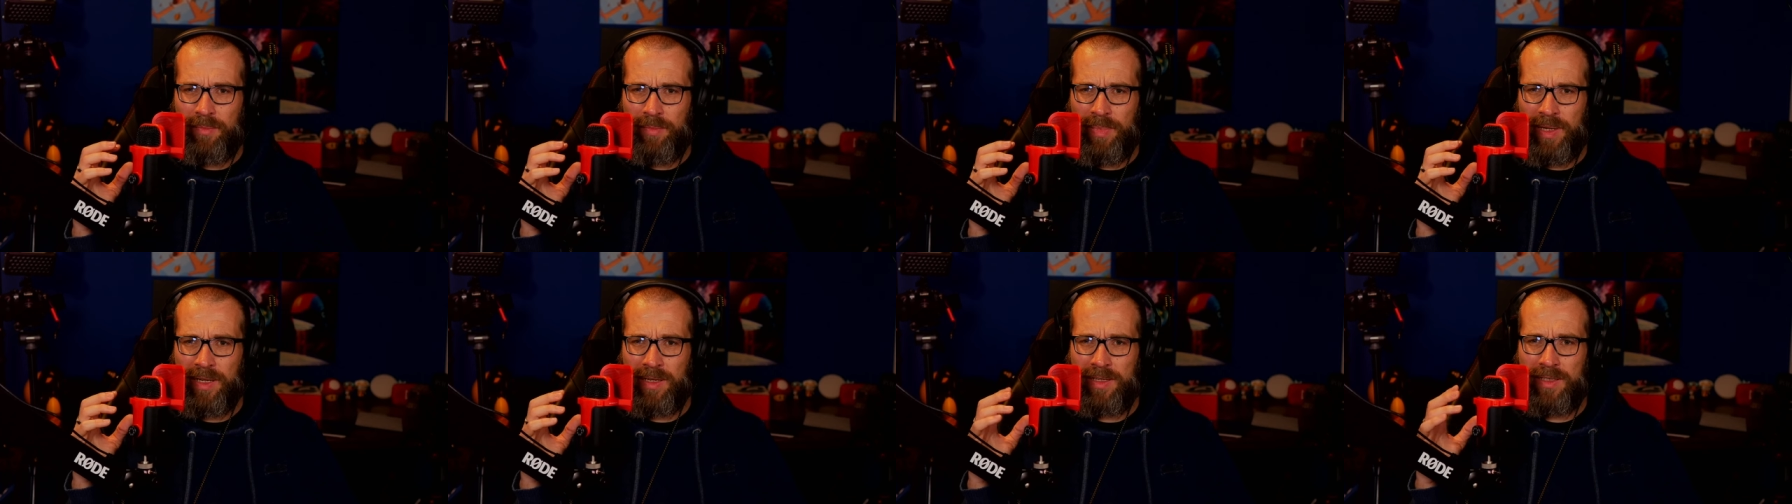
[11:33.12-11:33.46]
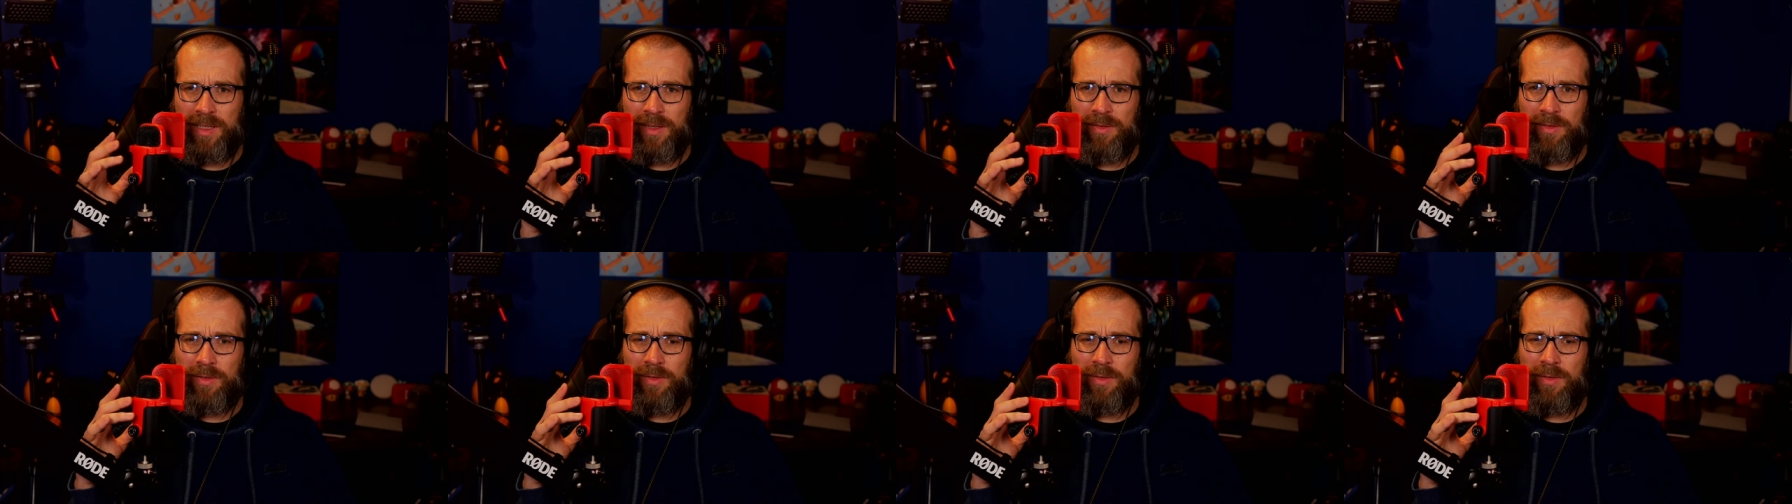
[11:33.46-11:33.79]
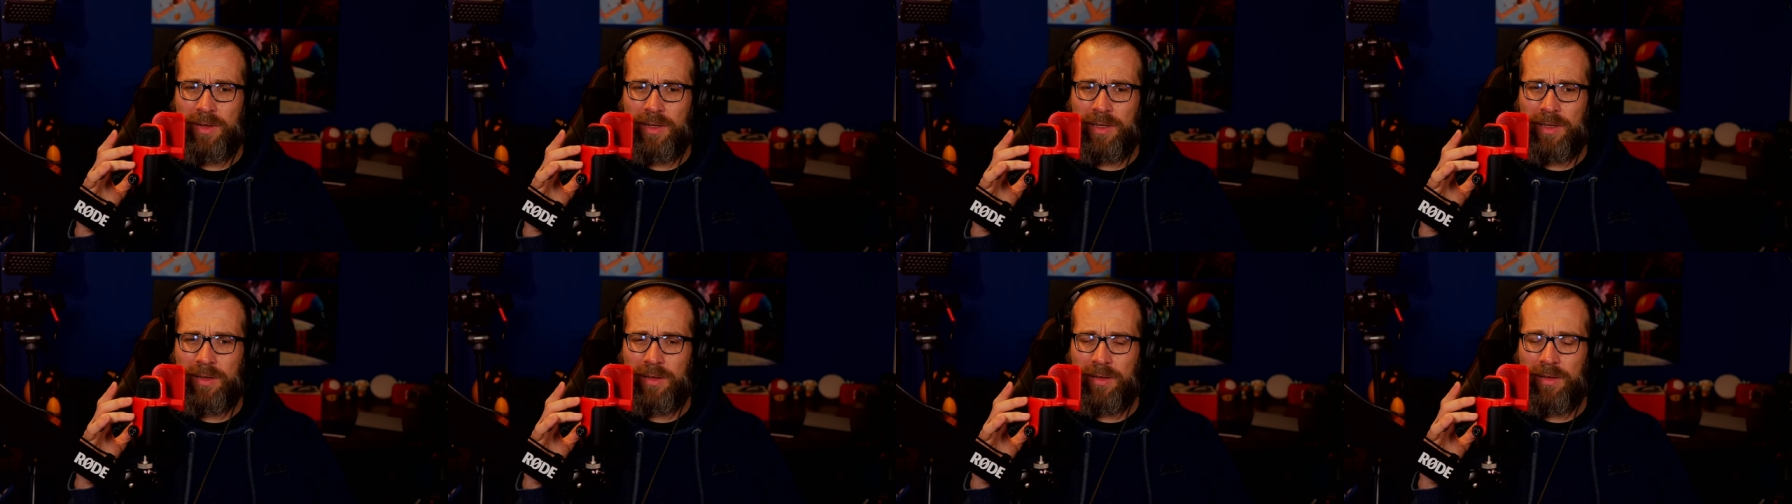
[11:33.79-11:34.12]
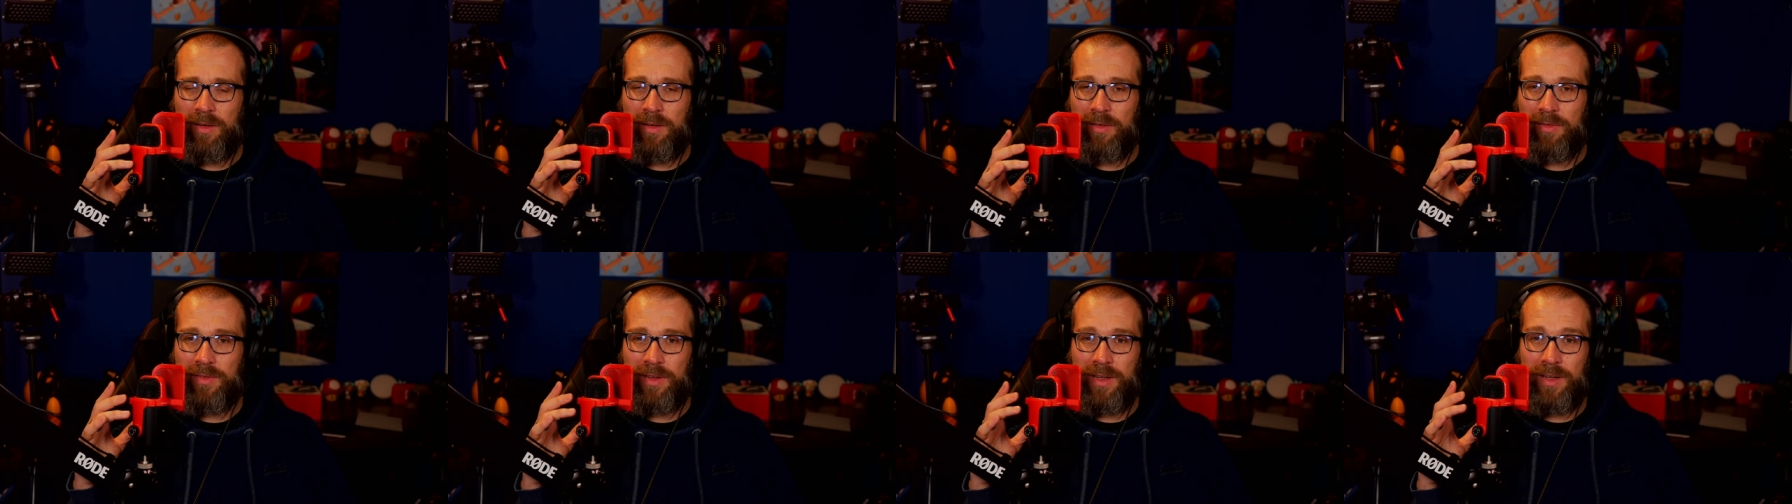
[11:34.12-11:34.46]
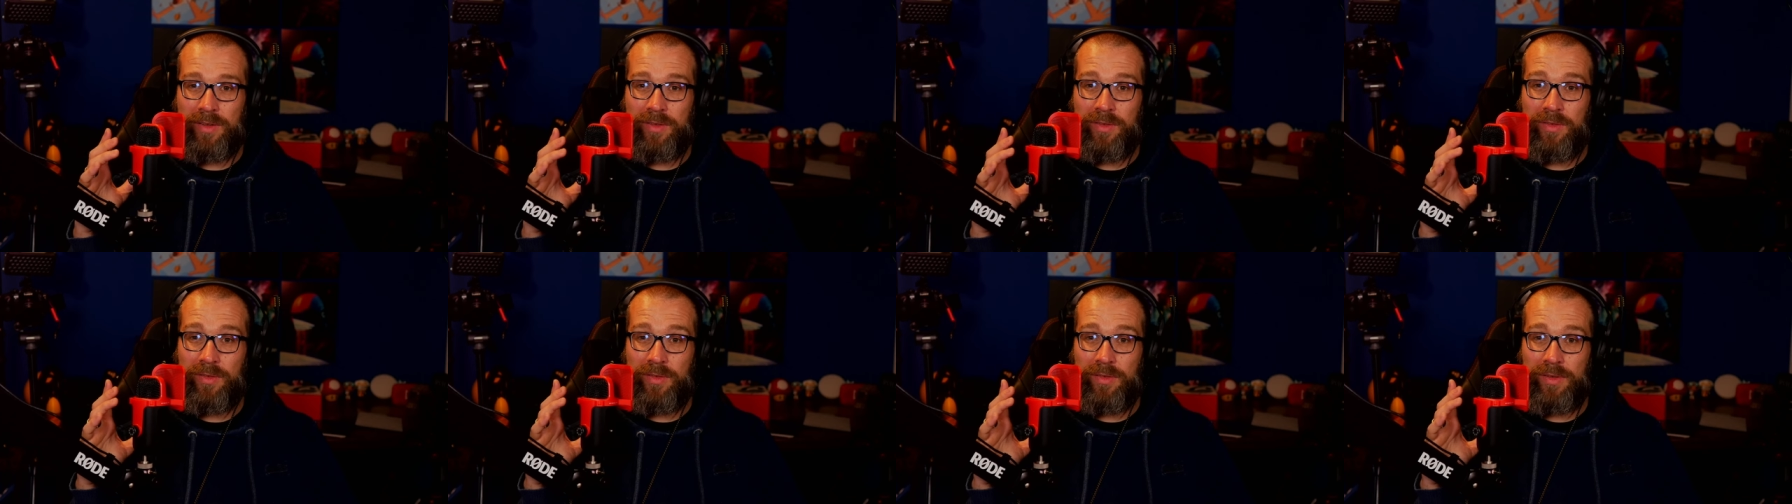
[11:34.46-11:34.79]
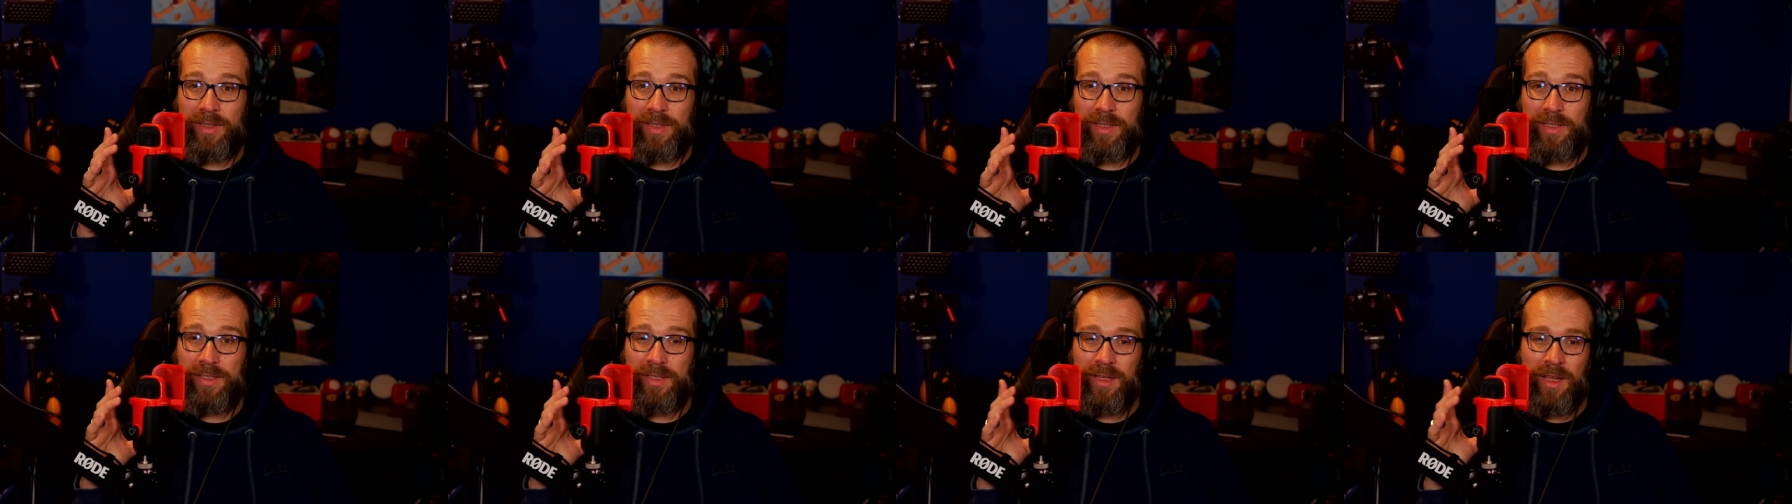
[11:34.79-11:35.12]
picks up quite a lot of that
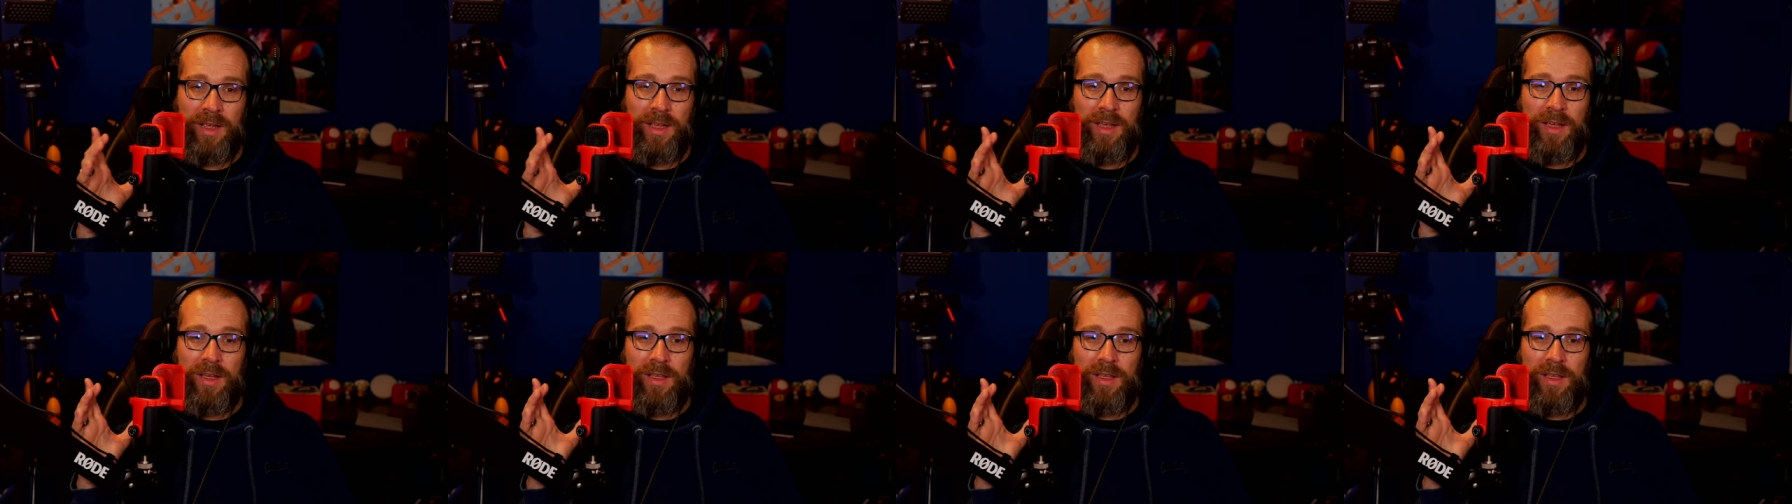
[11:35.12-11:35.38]
noise.